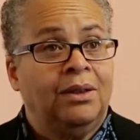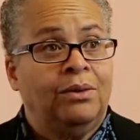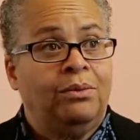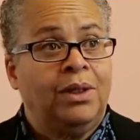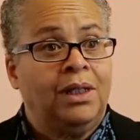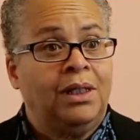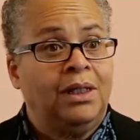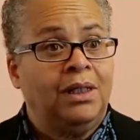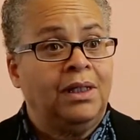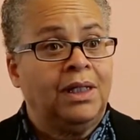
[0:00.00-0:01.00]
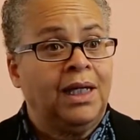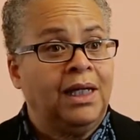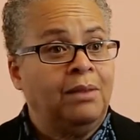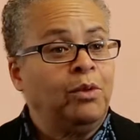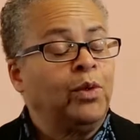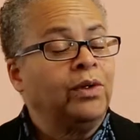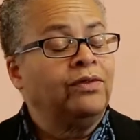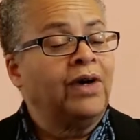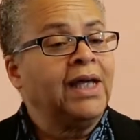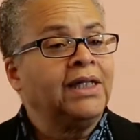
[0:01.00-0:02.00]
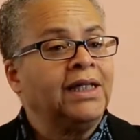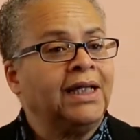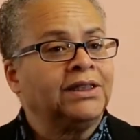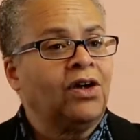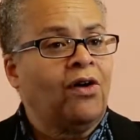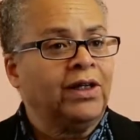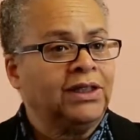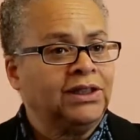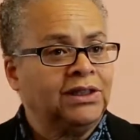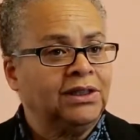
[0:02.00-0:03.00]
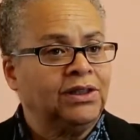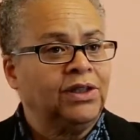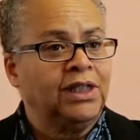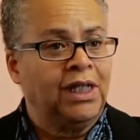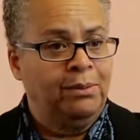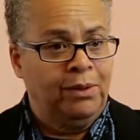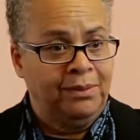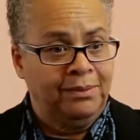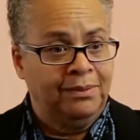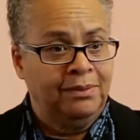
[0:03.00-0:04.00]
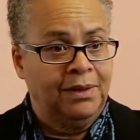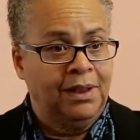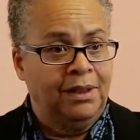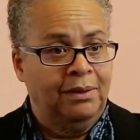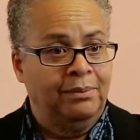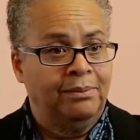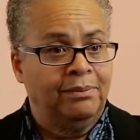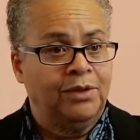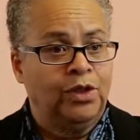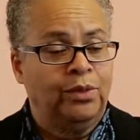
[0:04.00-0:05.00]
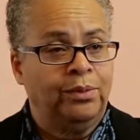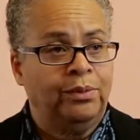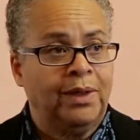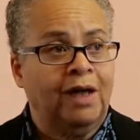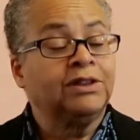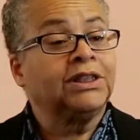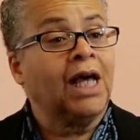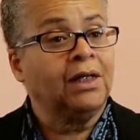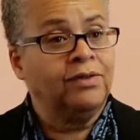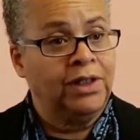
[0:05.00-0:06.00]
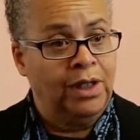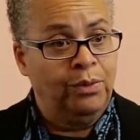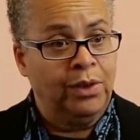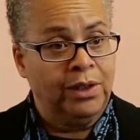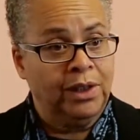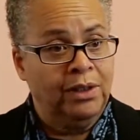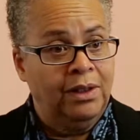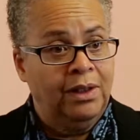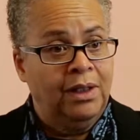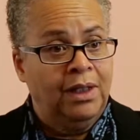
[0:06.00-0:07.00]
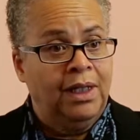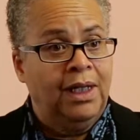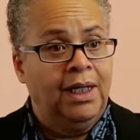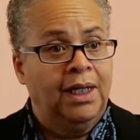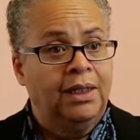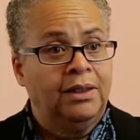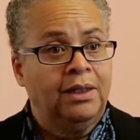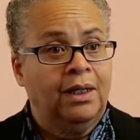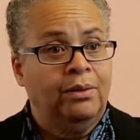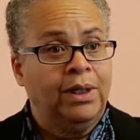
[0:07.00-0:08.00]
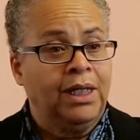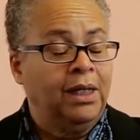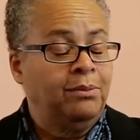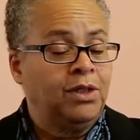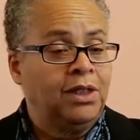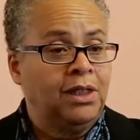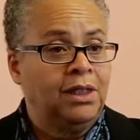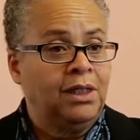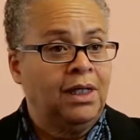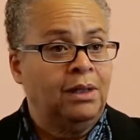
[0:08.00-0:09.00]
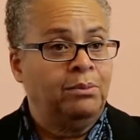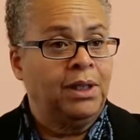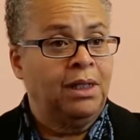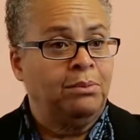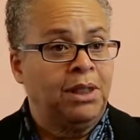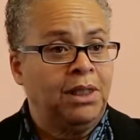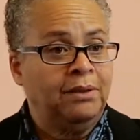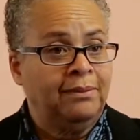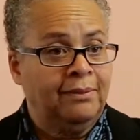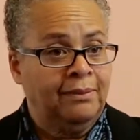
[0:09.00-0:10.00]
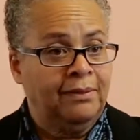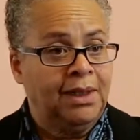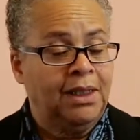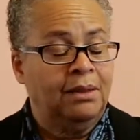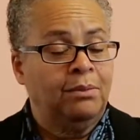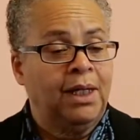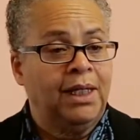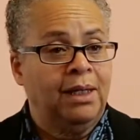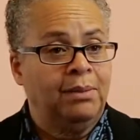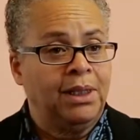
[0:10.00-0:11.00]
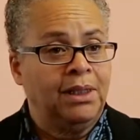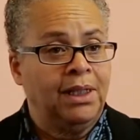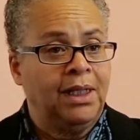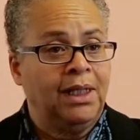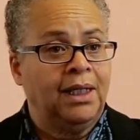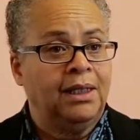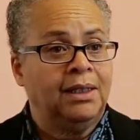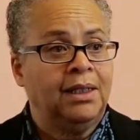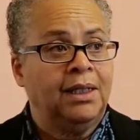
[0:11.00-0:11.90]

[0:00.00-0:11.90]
we were invited as artists to the table, outside of the network. And we came to the NPN meeting in Miami and